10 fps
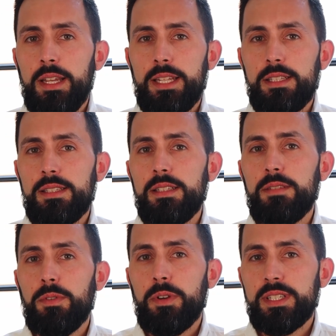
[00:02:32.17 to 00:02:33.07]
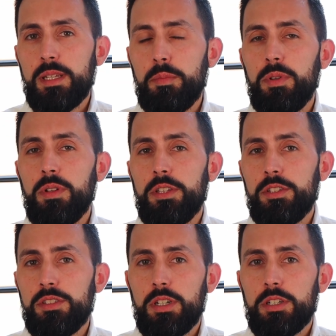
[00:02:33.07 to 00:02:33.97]
and see, for example, on
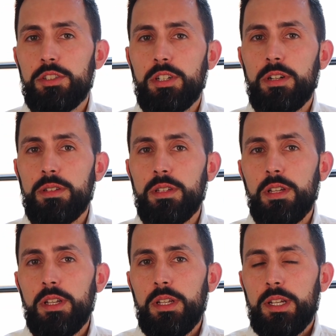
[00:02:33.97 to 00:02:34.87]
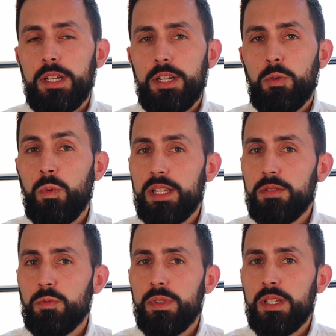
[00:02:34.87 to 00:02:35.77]
a stock chart
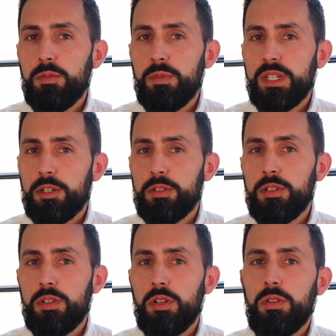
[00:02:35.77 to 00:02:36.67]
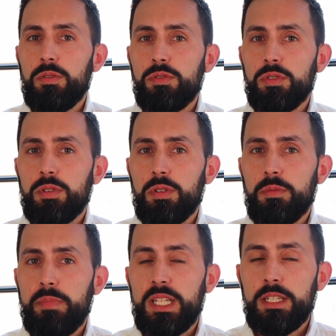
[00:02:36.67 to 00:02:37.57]
when we recorded notes
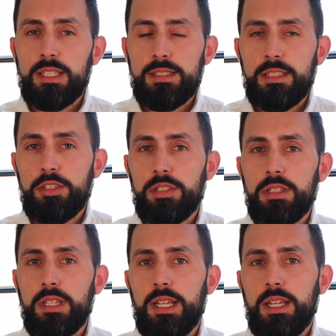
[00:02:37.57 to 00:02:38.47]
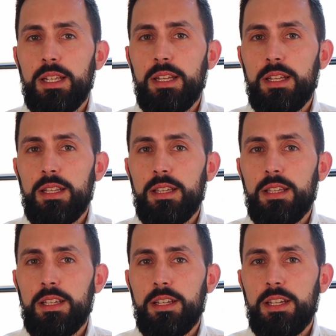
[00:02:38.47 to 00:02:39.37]
or made a decision,
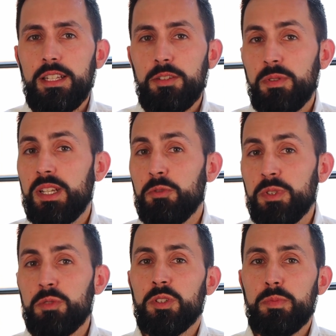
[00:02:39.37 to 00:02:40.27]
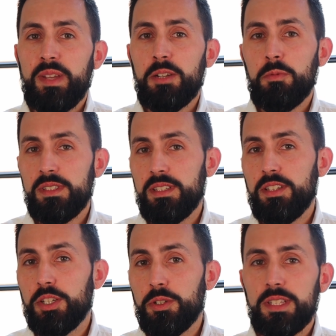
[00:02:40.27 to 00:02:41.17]
and in retrospect, was it
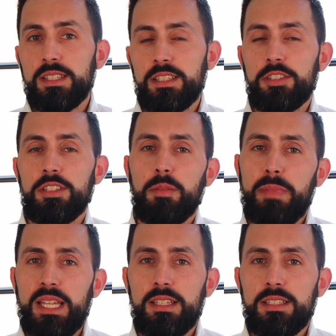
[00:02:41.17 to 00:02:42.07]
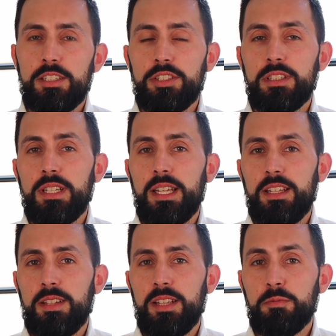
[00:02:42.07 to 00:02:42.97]
a good decision, a bad decision,
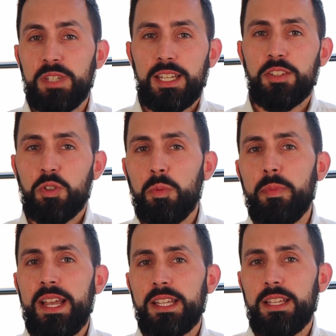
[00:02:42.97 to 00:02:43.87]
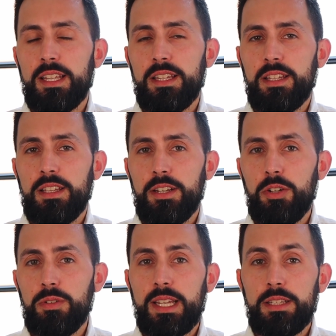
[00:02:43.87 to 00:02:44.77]
and we can go back and
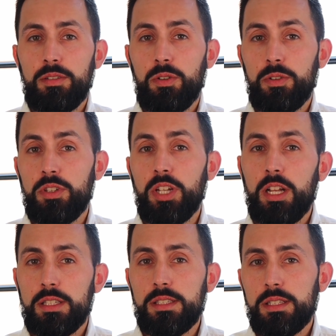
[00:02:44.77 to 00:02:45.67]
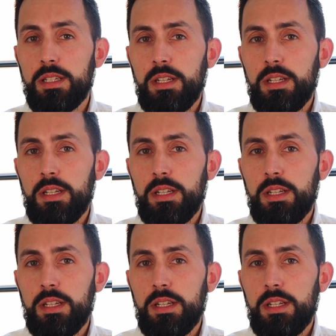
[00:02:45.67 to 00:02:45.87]
look at our thoughts